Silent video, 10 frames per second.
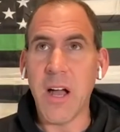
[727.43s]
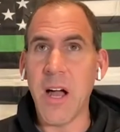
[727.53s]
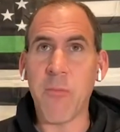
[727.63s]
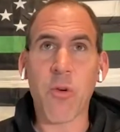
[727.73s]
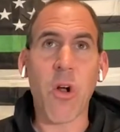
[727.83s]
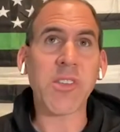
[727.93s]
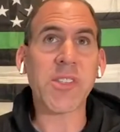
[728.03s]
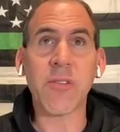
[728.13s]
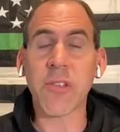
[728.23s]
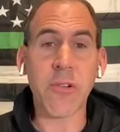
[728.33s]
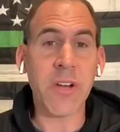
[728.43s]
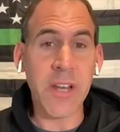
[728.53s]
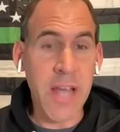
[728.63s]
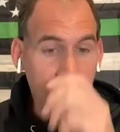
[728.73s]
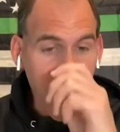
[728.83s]
We're also
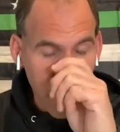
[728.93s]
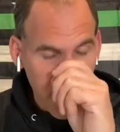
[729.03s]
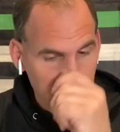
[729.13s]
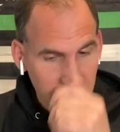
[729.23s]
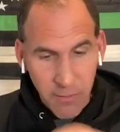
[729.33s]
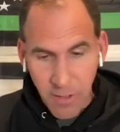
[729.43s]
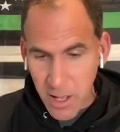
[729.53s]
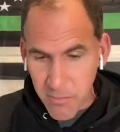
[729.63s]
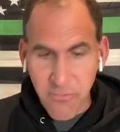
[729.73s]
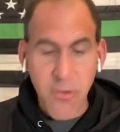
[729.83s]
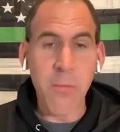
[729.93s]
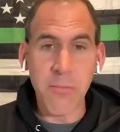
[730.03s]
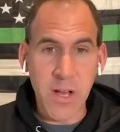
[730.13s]
learning now from